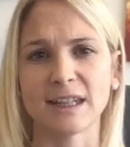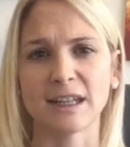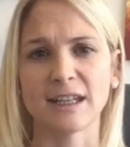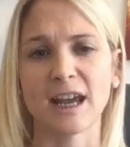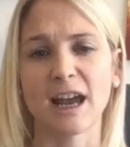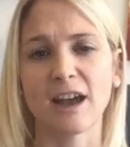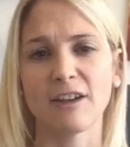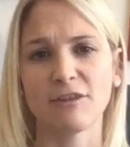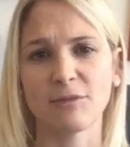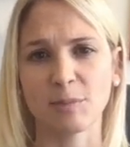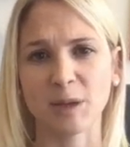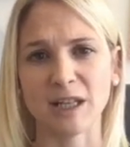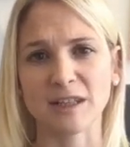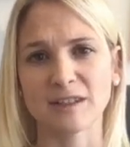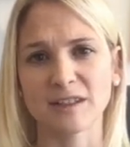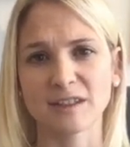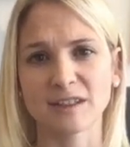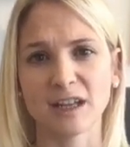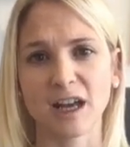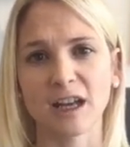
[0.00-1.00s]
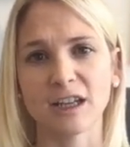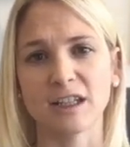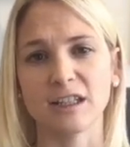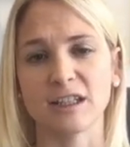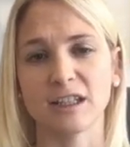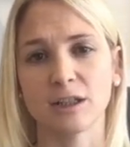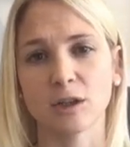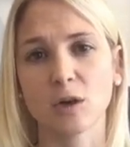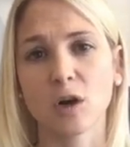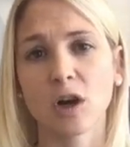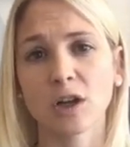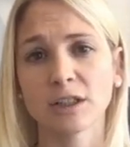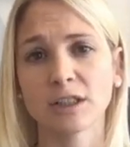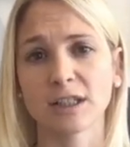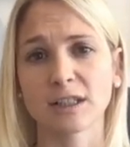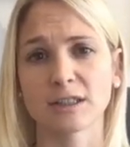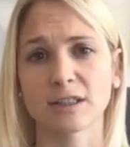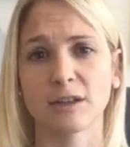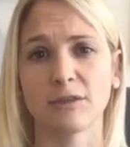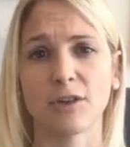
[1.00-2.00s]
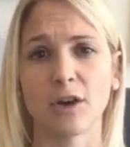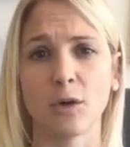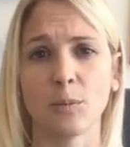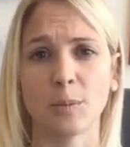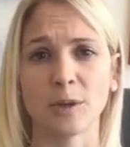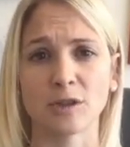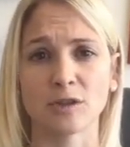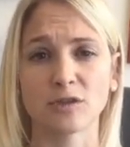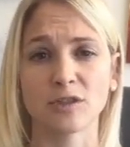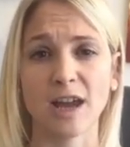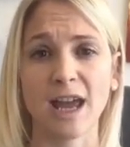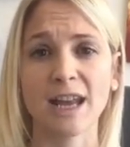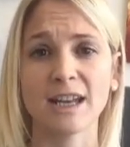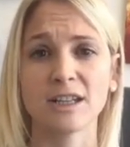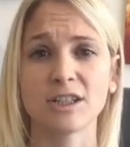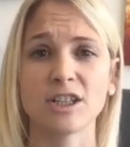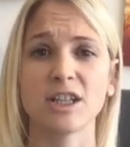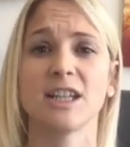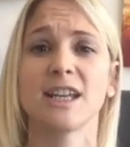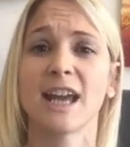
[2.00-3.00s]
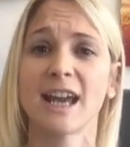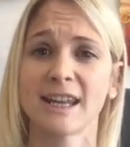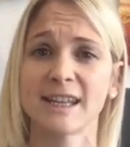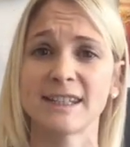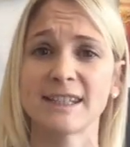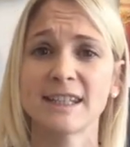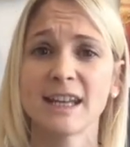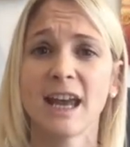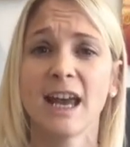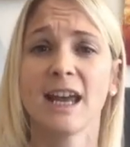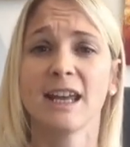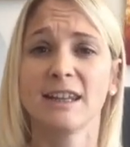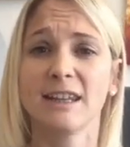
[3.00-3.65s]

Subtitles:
that have been studied in the context of open strategy, yes,